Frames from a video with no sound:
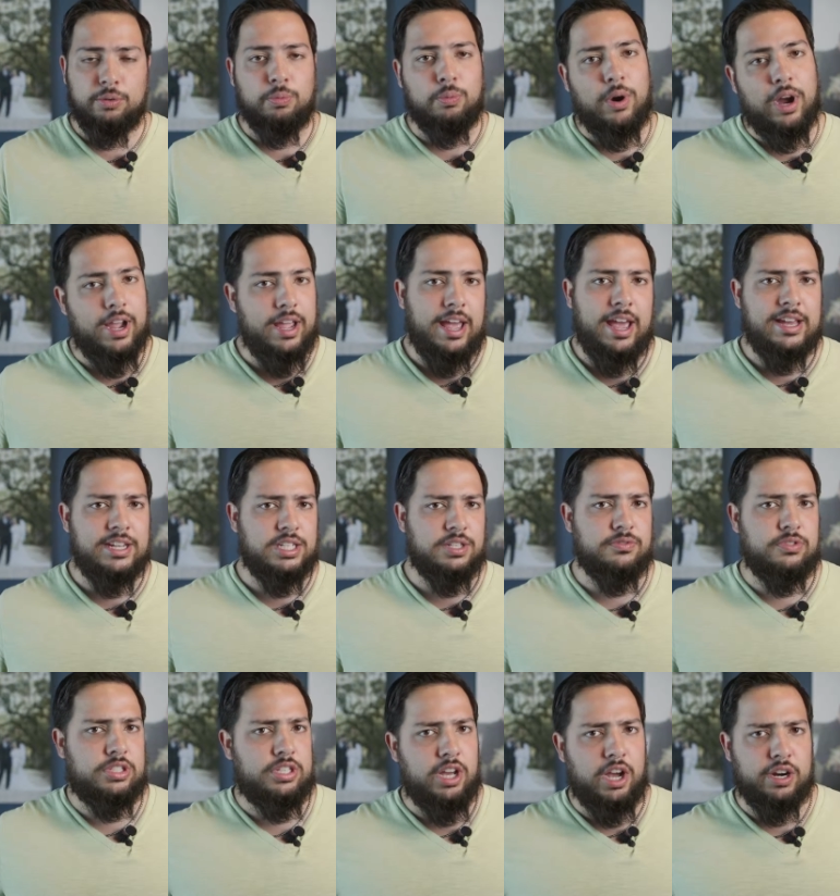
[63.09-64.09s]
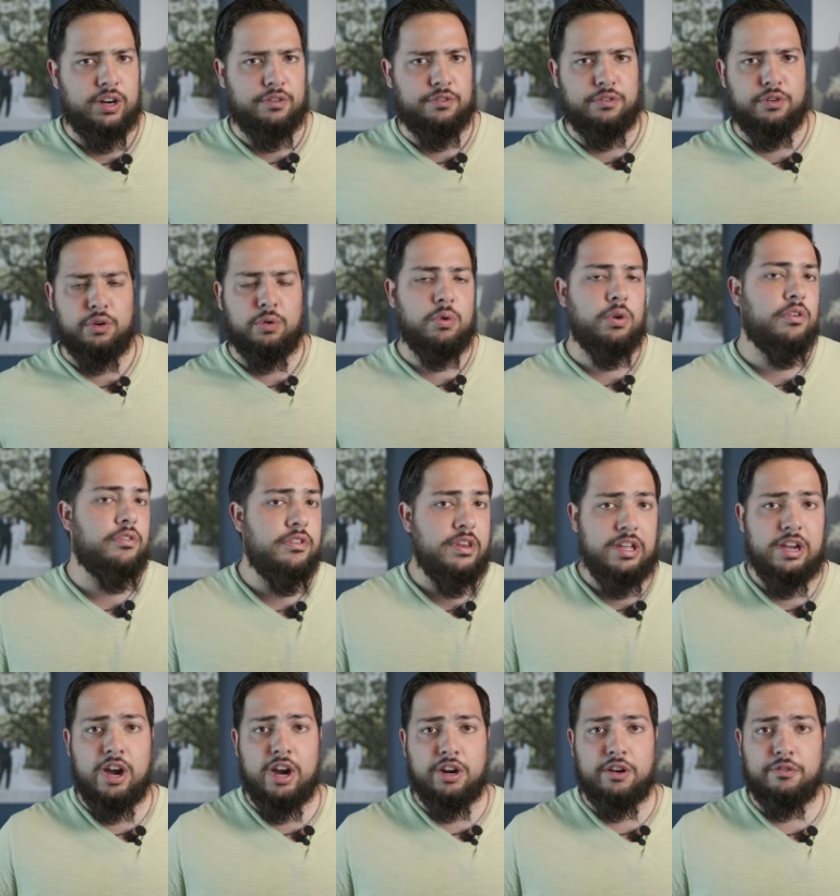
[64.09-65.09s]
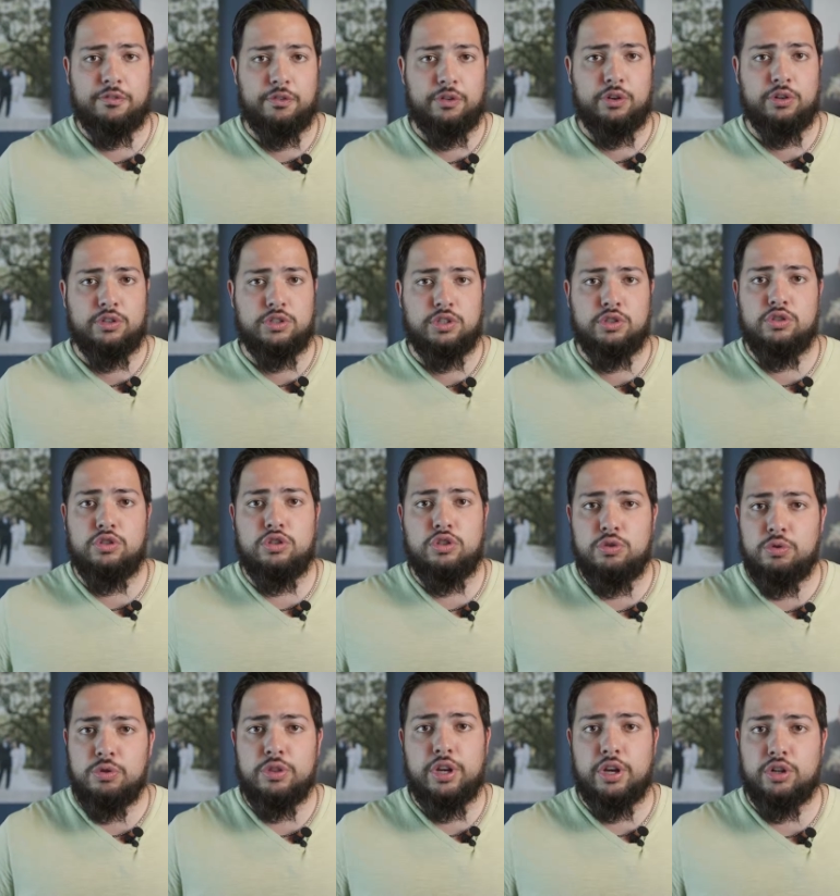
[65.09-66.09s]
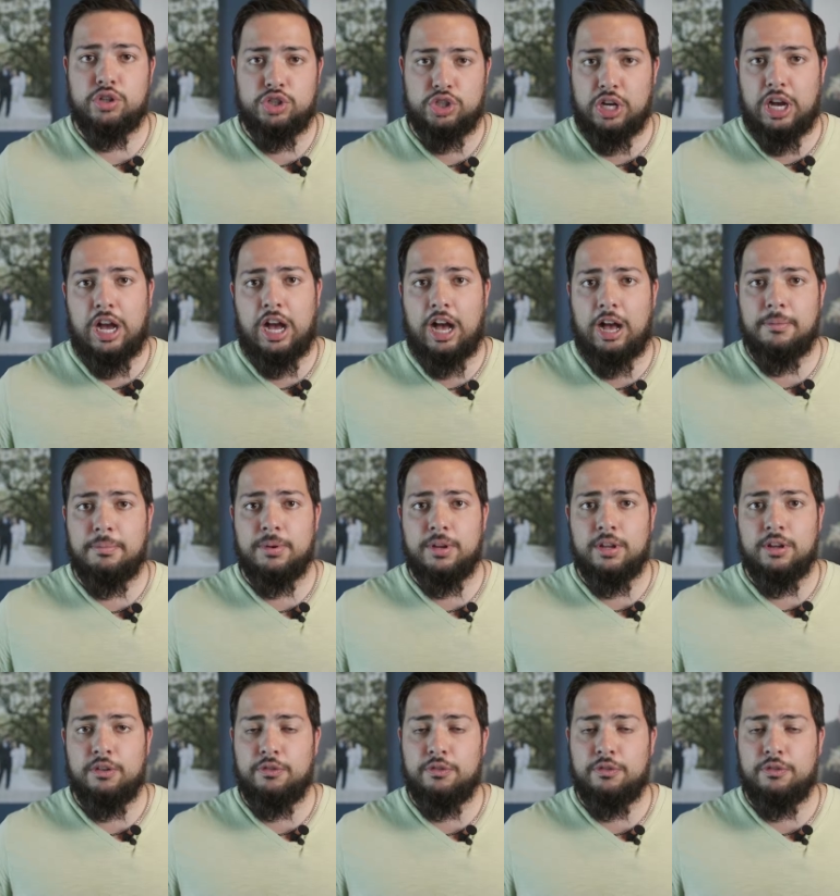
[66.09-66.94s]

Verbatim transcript: why ask a photographer or a videographer to do their job